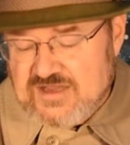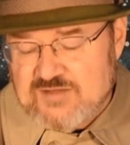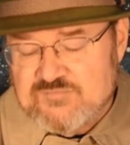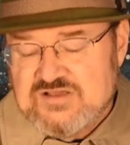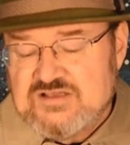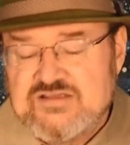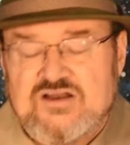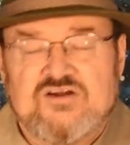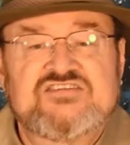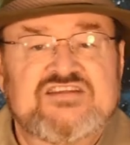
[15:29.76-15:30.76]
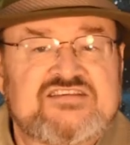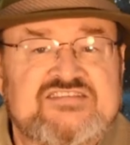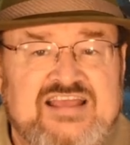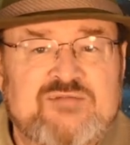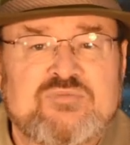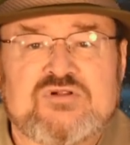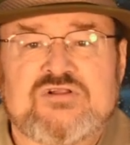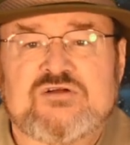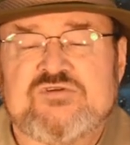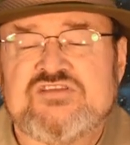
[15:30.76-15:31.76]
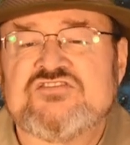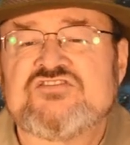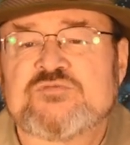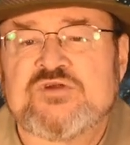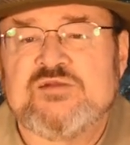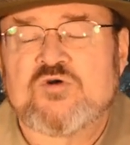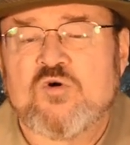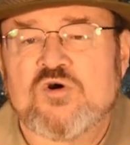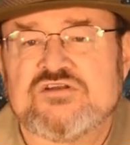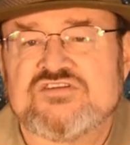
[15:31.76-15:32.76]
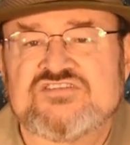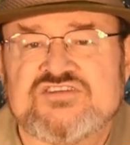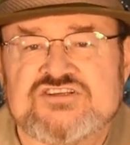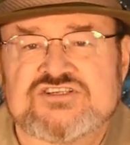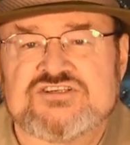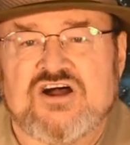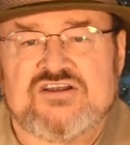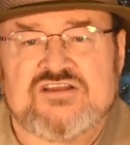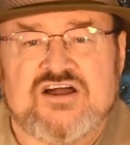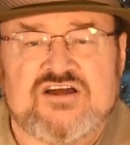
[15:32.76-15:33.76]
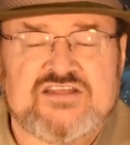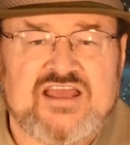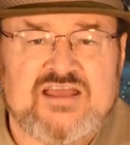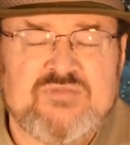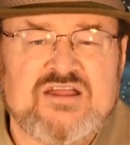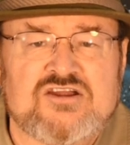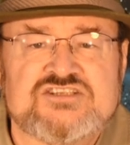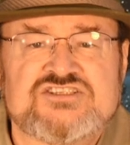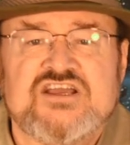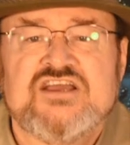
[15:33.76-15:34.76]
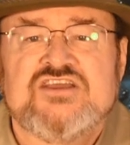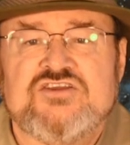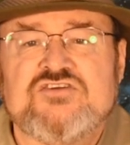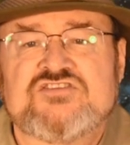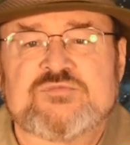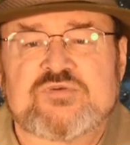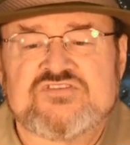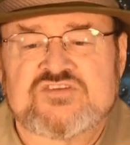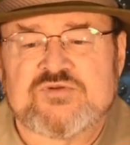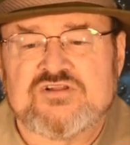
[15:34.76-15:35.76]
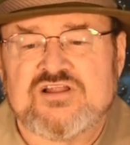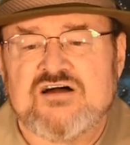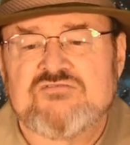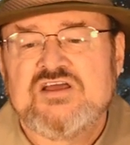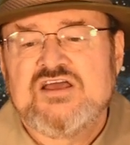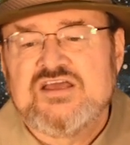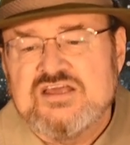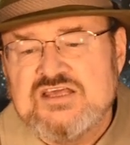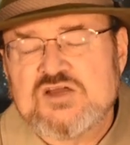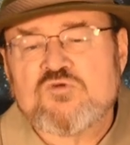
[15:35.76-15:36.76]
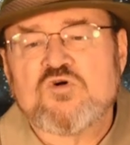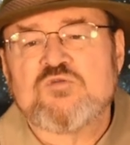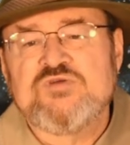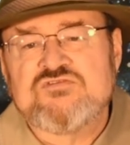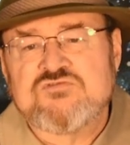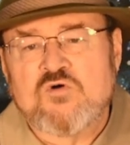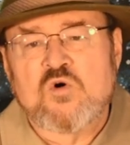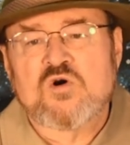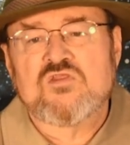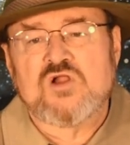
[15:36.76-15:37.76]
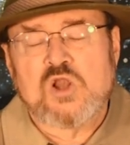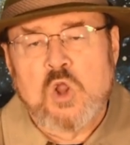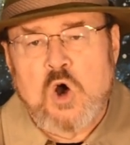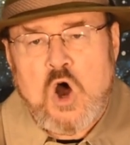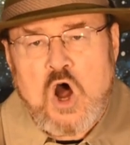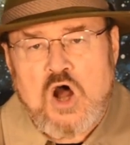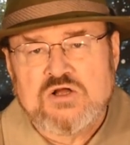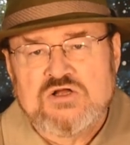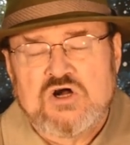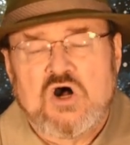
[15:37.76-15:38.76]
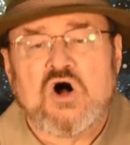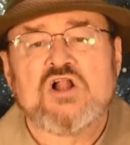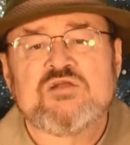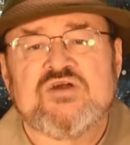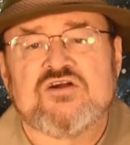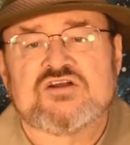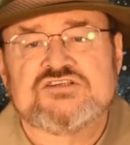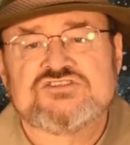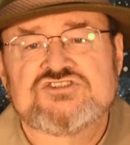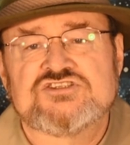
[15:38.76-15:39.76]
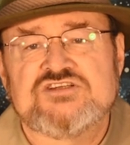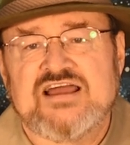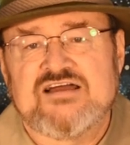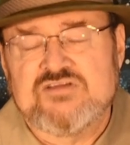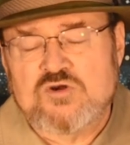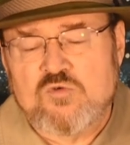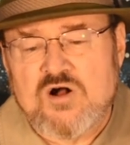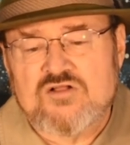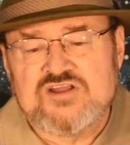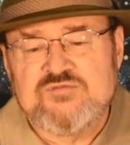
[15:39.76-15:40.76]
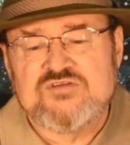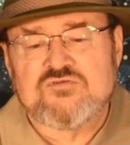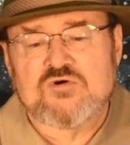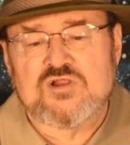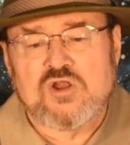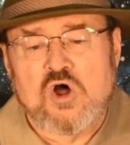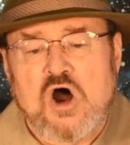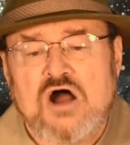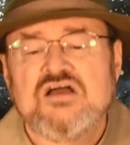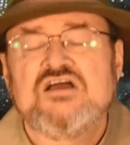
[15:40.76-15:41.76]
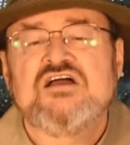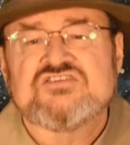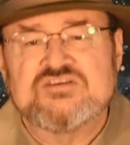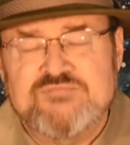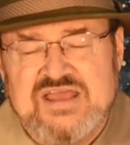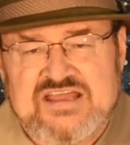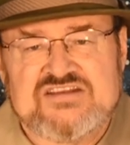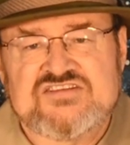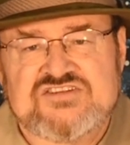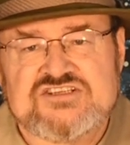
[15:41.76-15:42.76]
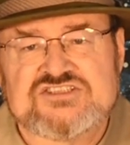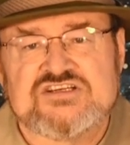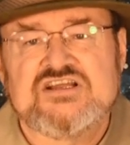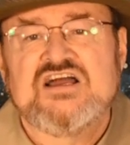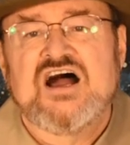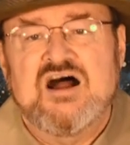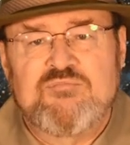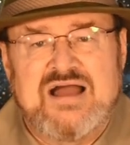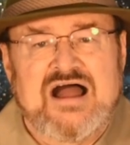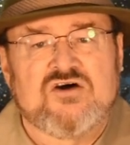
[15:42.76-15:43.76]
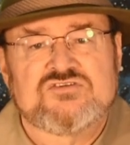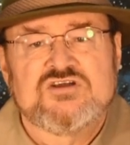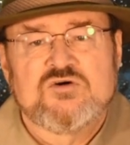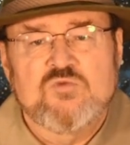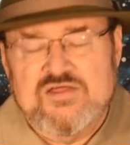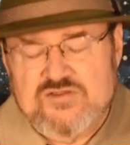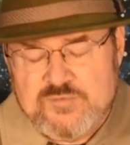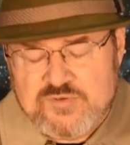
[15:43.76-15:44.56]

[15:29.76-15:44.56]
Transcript: um, you know, as an example, a recent Supreme Court decision on, on gay marriage used the principle of equal before the law. All Americans should have equality before the law to make a decision about whether to